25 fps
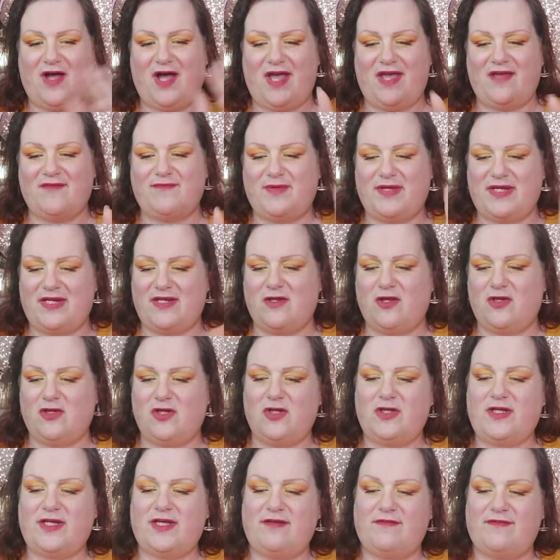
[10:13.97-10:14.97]
I have been
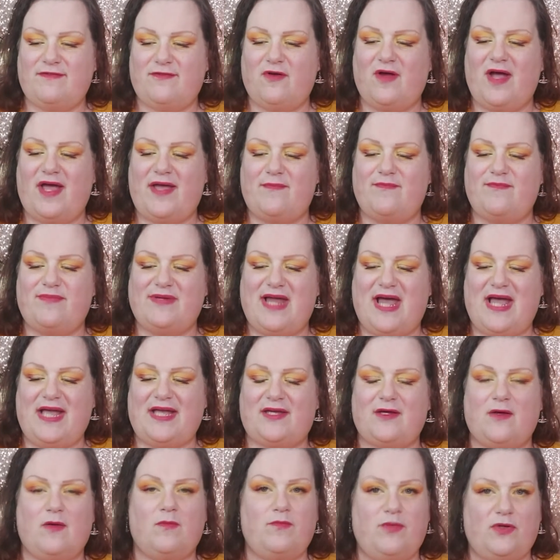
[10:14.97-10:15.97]
looking for a black
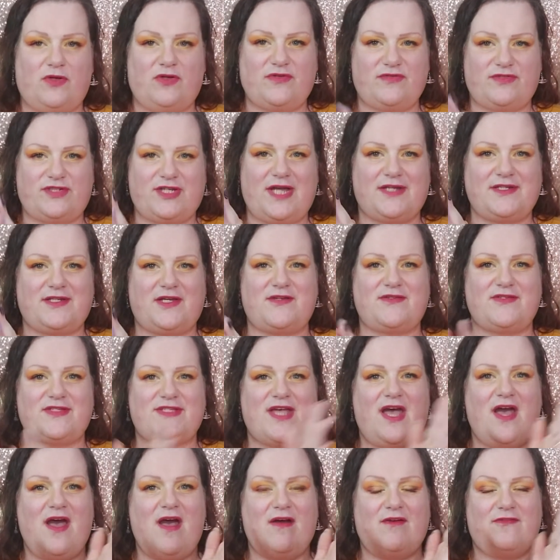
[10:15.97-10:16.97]
Book of Shadows
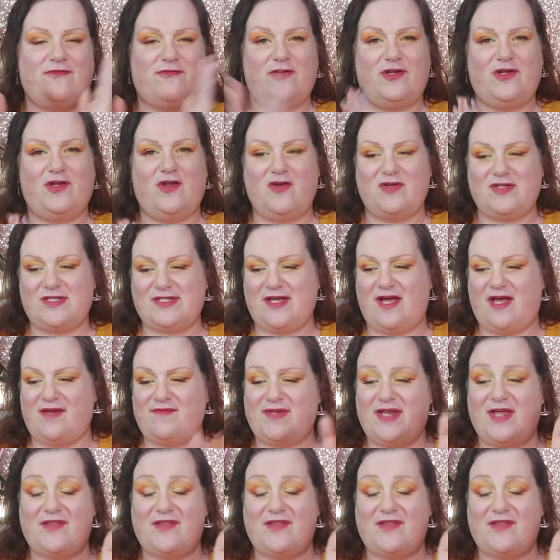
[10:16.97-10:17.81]
for a long time.